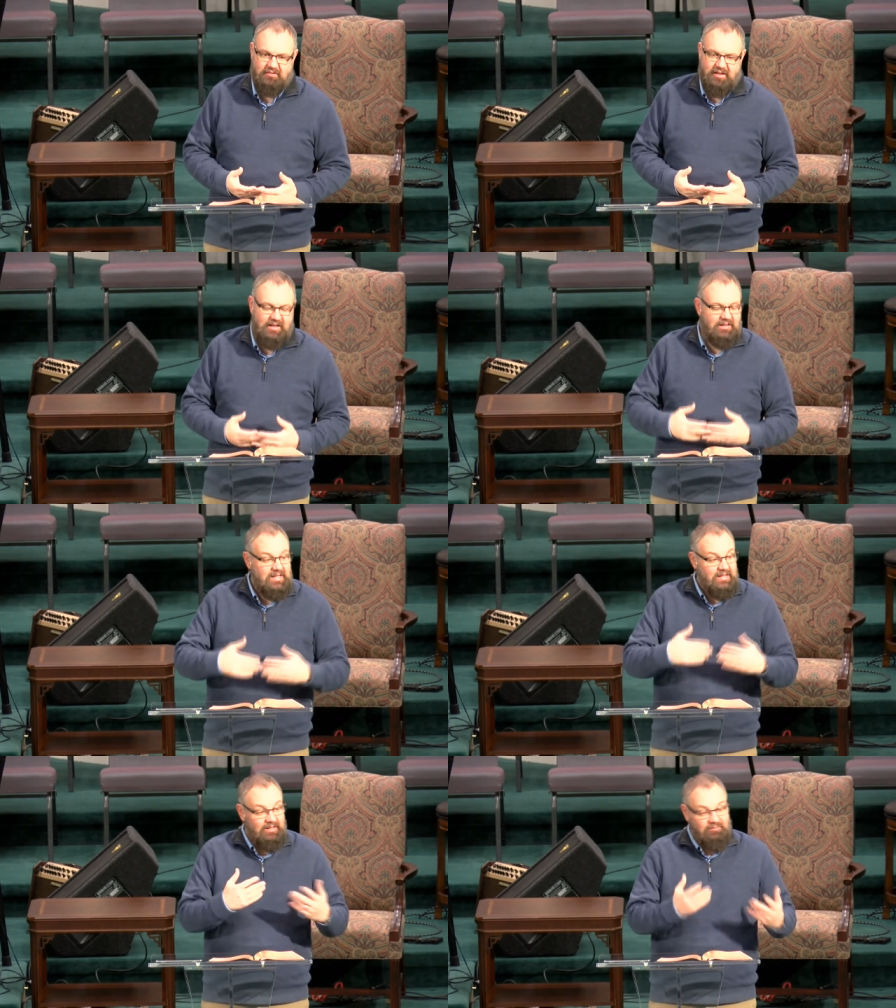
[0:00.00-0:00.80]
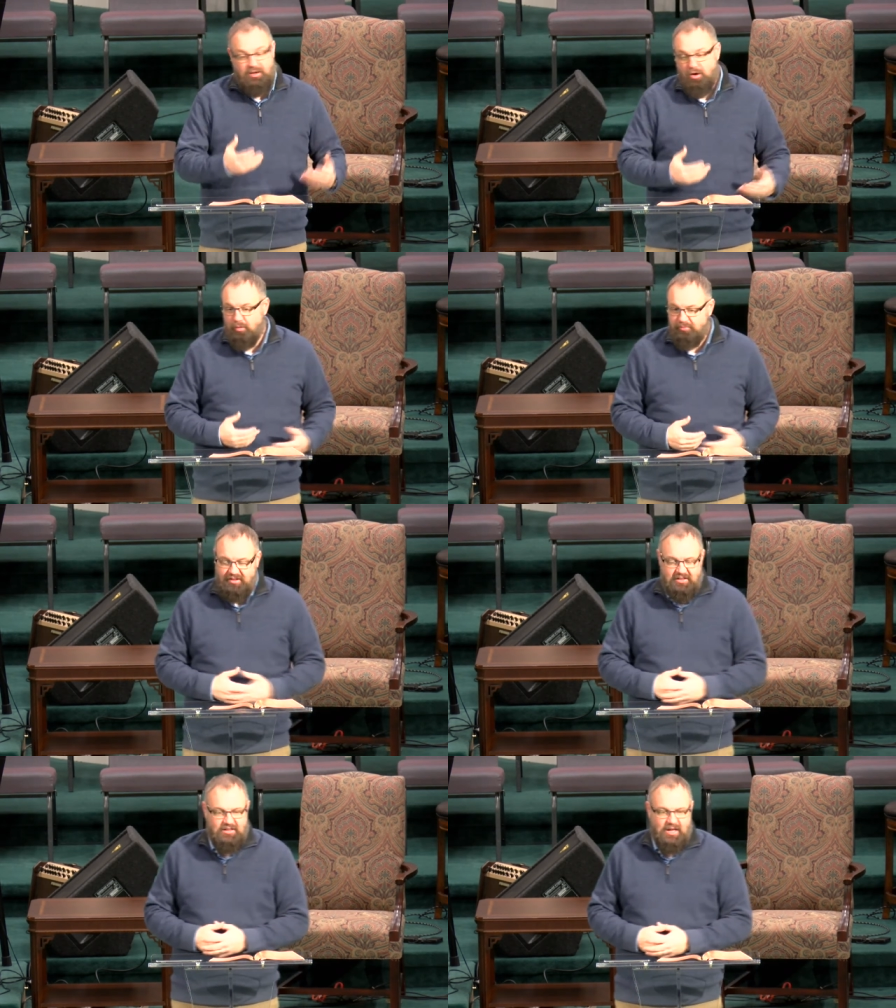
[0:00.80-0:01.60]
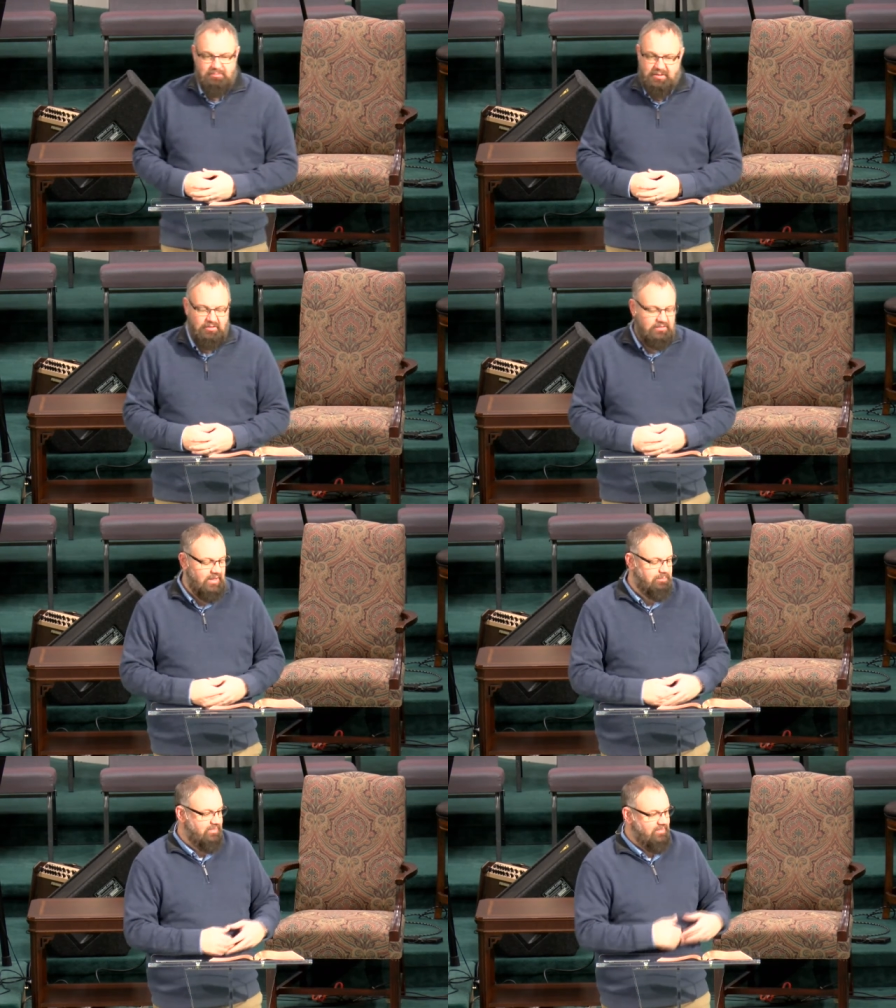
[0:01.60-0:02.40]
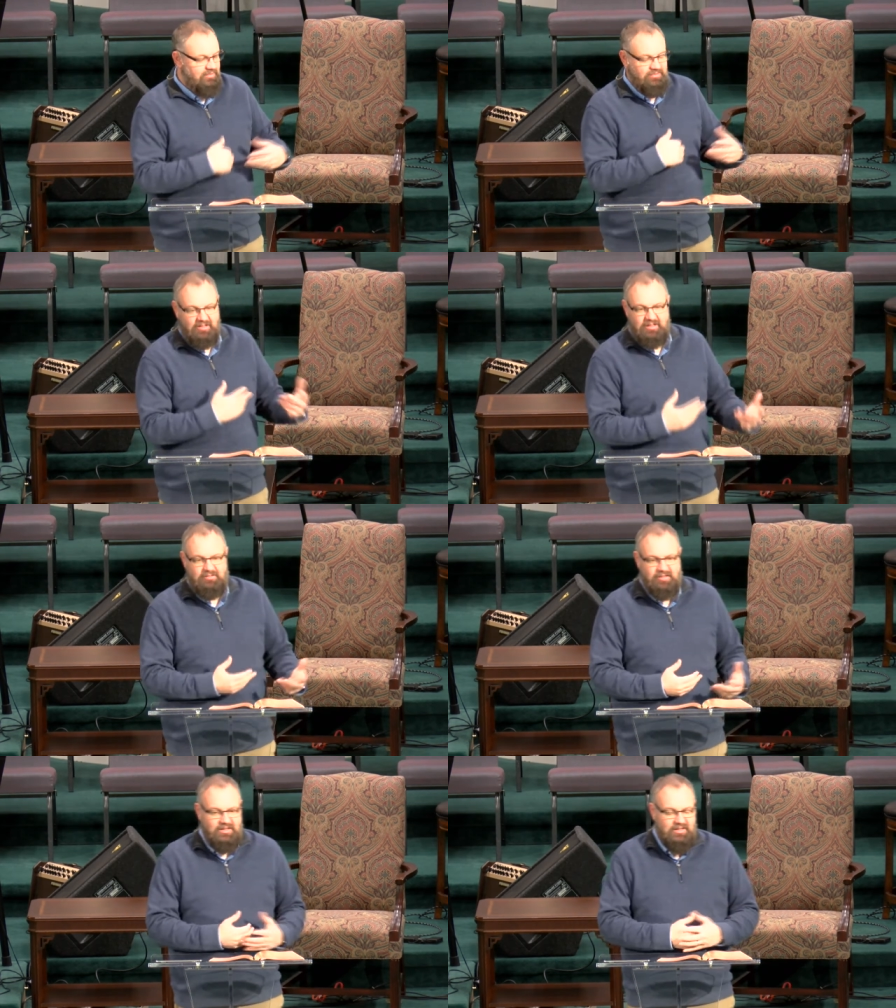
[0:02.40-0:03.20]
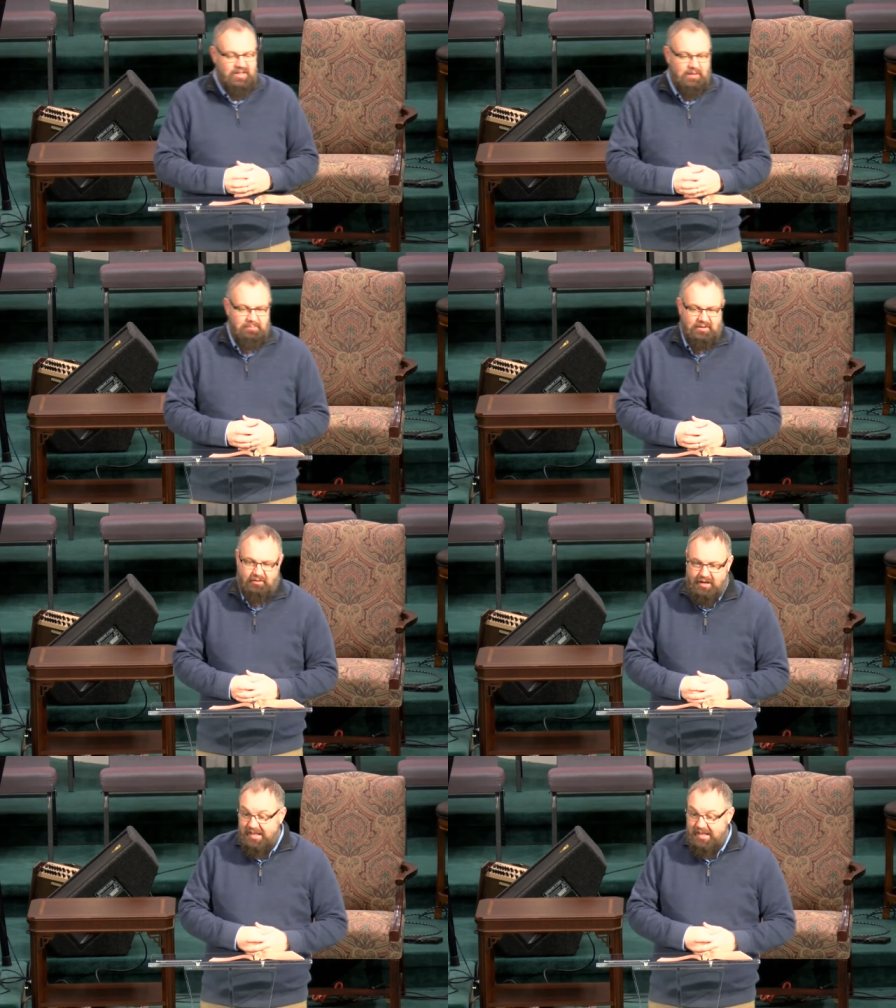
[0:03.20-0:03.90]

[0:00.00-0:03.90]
They lived in homes they did not build, they possessed cities they did not build,